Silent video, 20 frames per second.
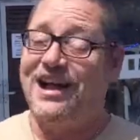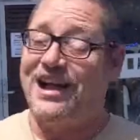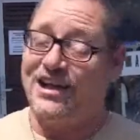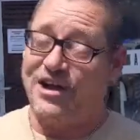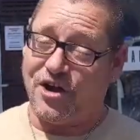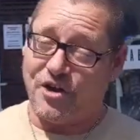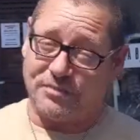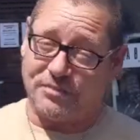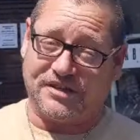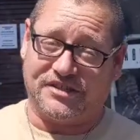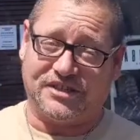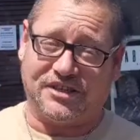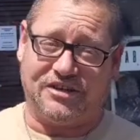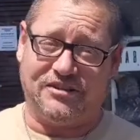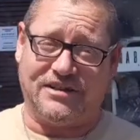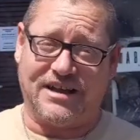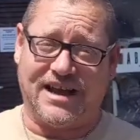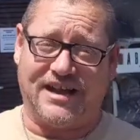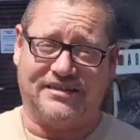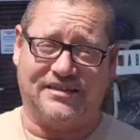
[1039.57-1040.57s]
I hope to see
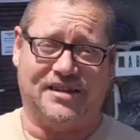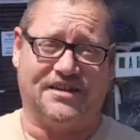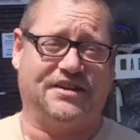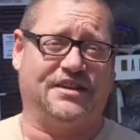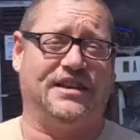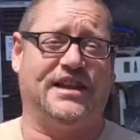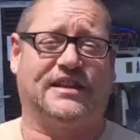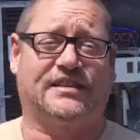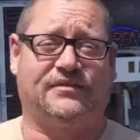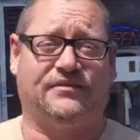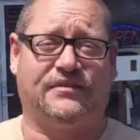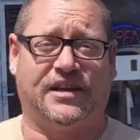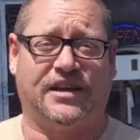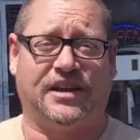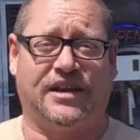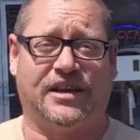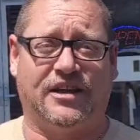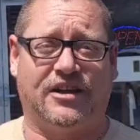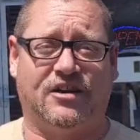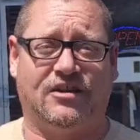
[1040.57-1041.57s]
you guys on the next
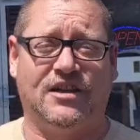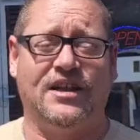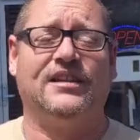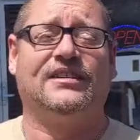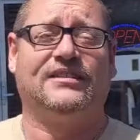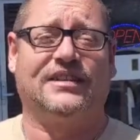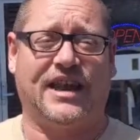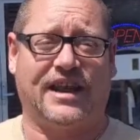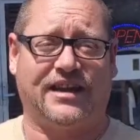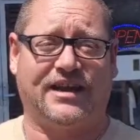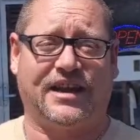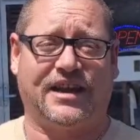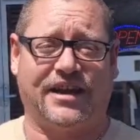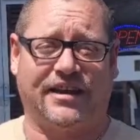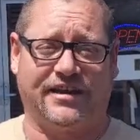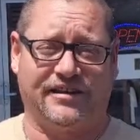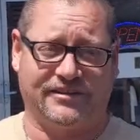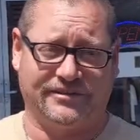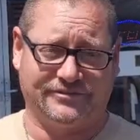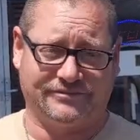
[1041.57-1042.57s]
video. Take
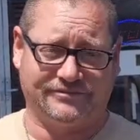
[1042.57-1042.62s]
care.